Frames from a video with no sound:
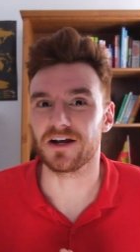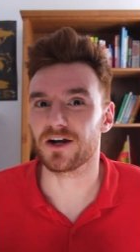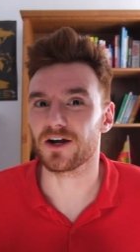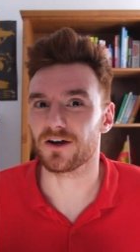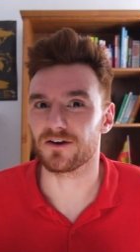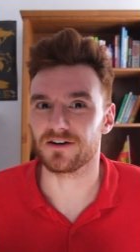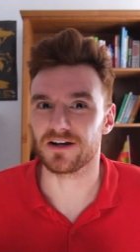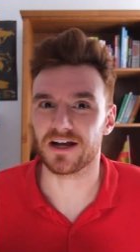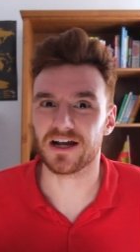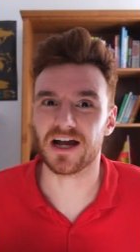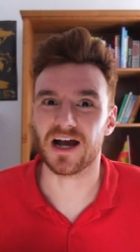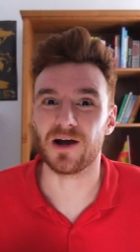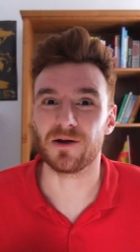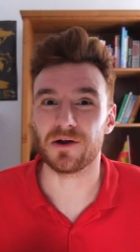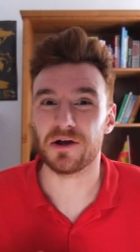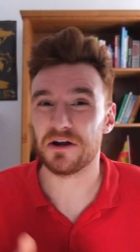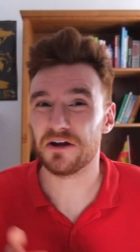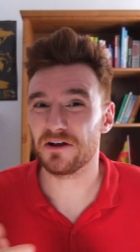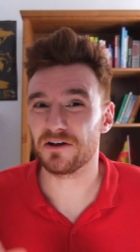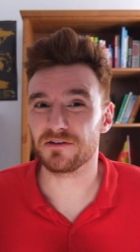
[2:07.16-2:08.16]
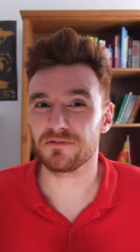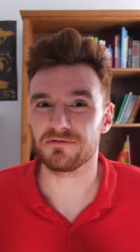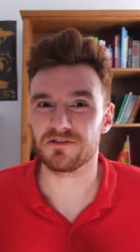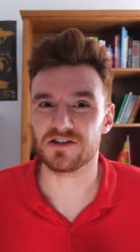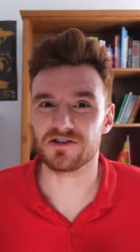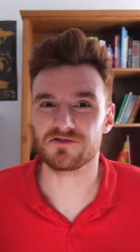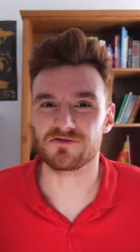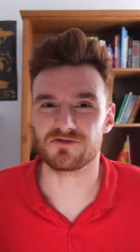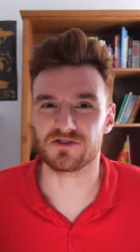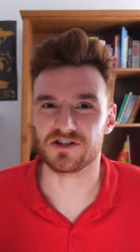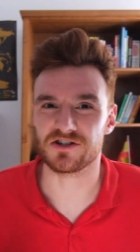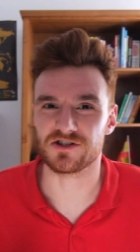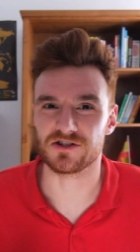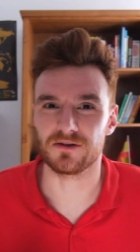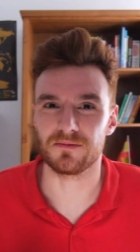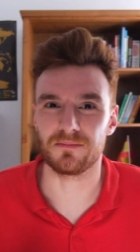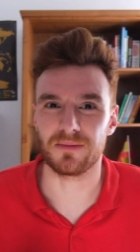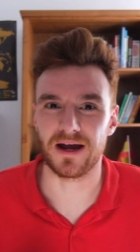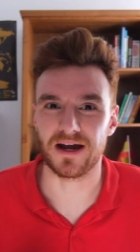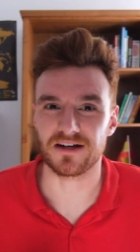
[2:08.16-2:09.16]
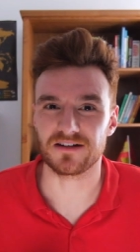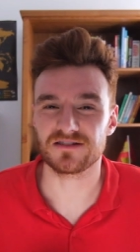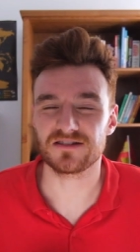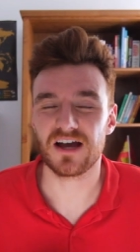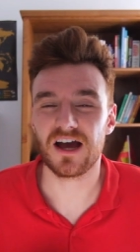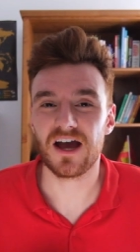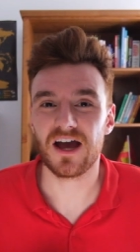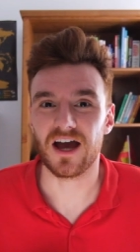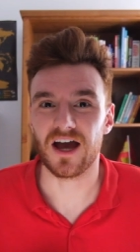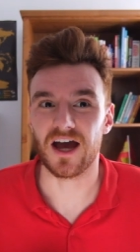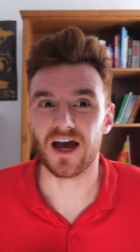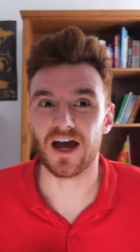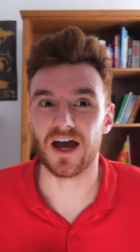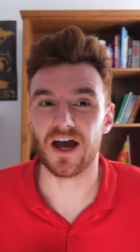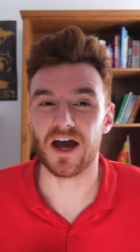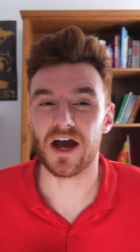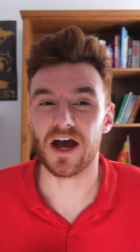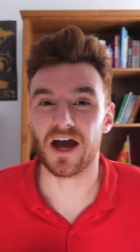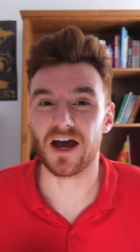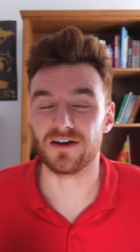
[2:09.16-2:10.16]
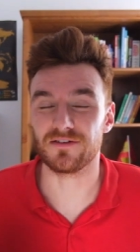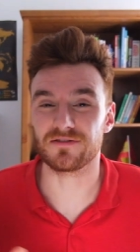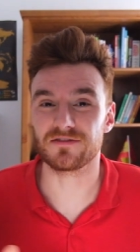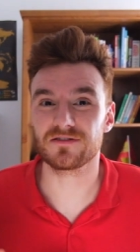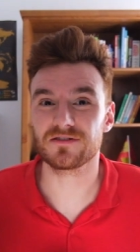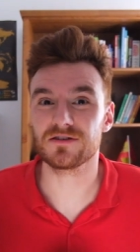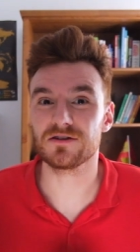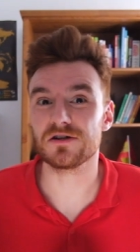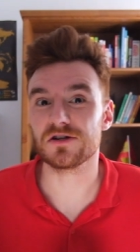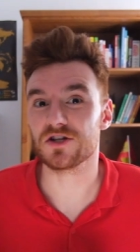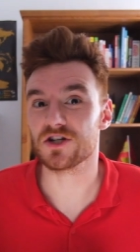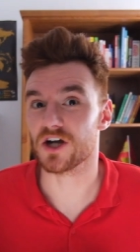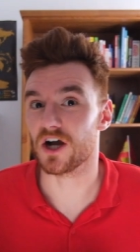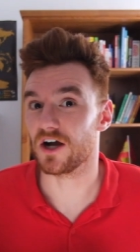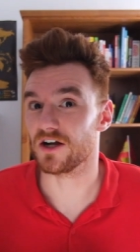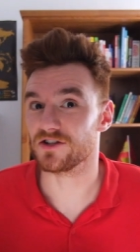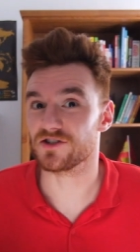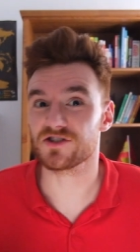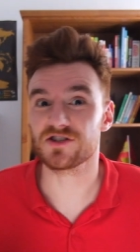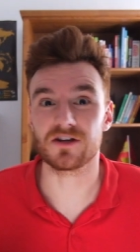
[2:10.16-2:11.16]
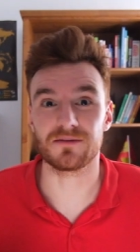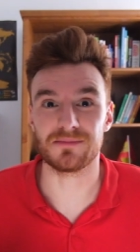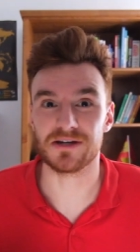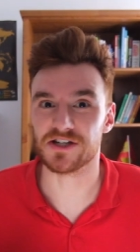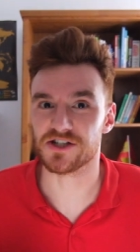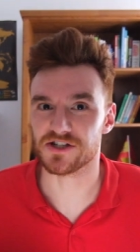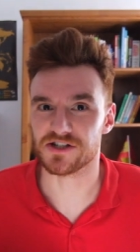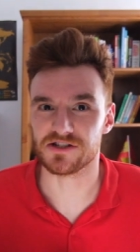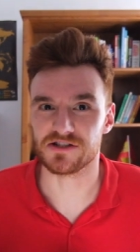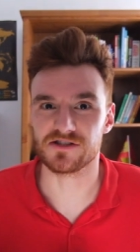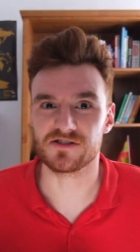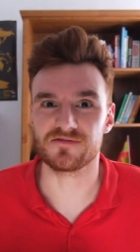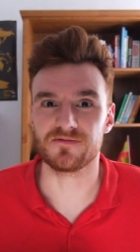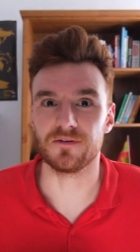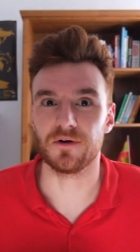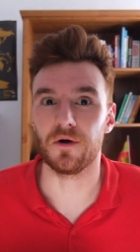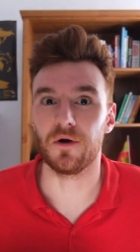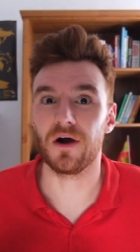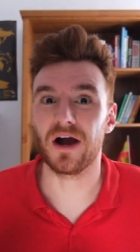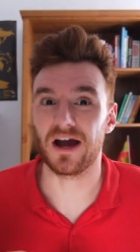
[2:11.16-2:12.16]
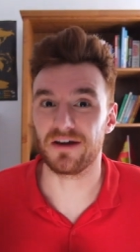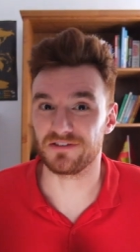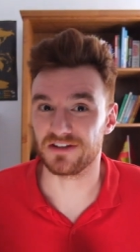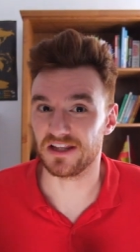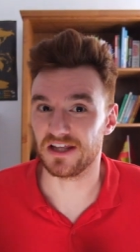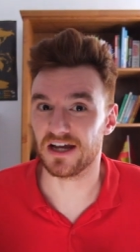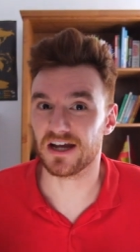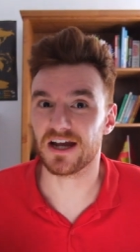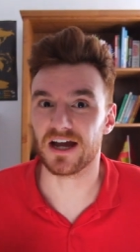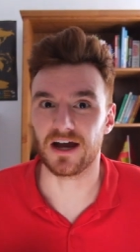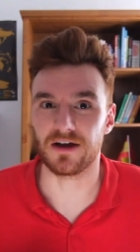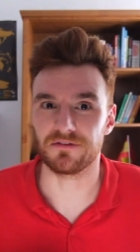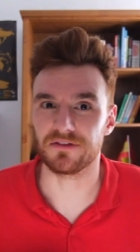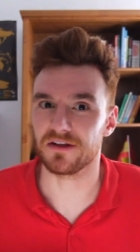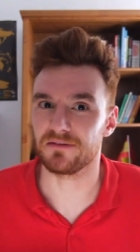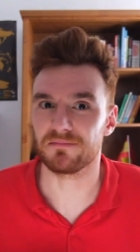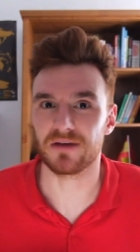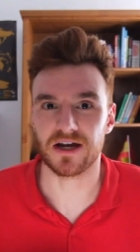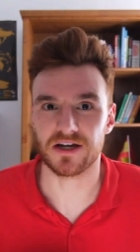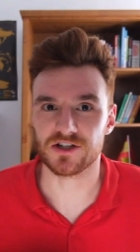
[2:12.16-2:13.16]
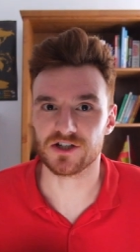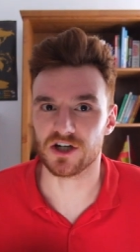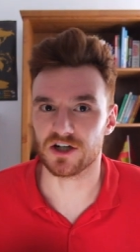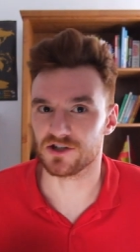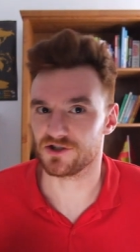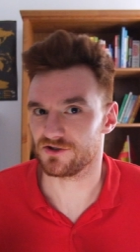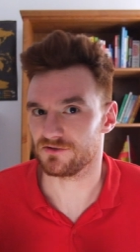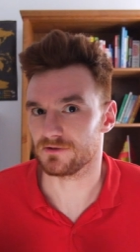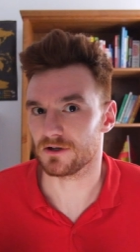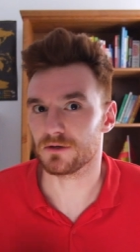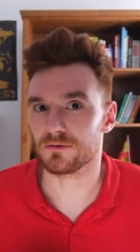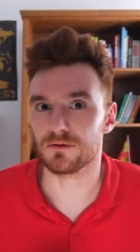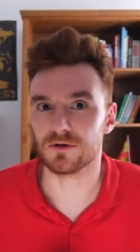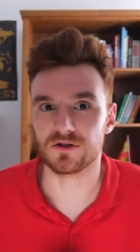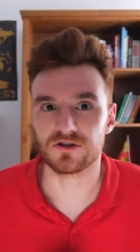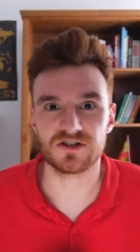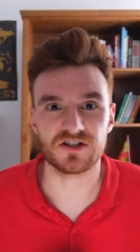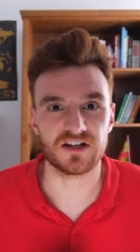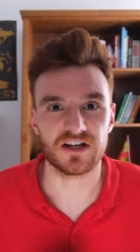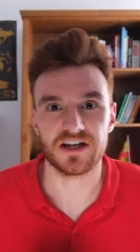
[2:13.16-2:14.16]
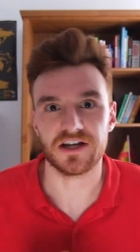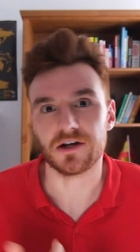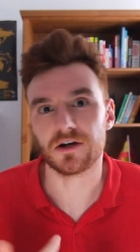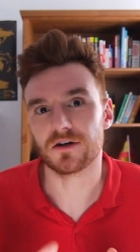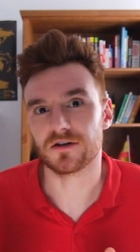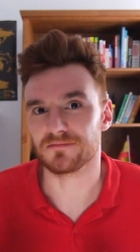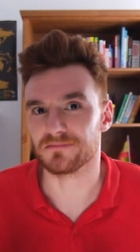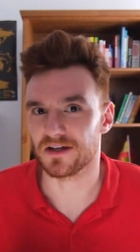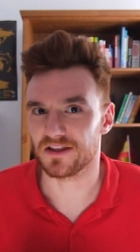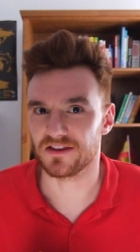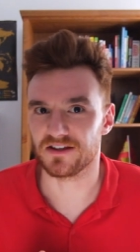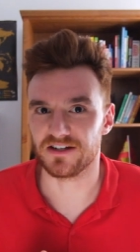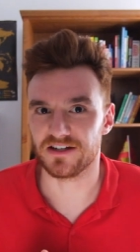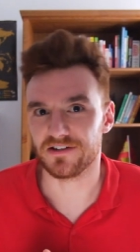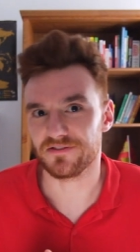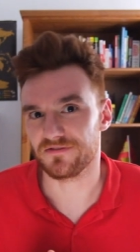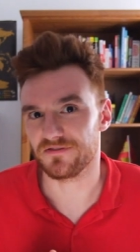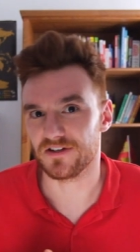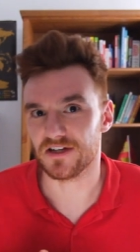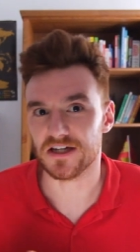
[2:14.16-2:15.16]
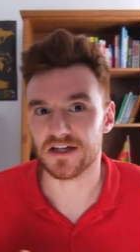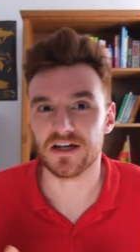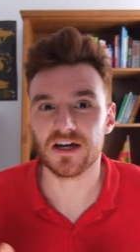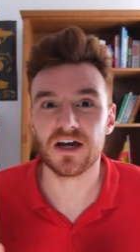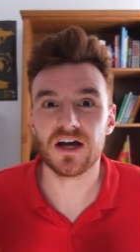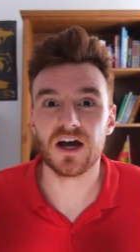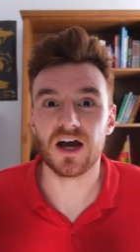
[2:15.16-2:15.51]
a current account, a lot of these traditional banks uh, have charged commissions for having the account. They might charge you a quarterly or a monthly fee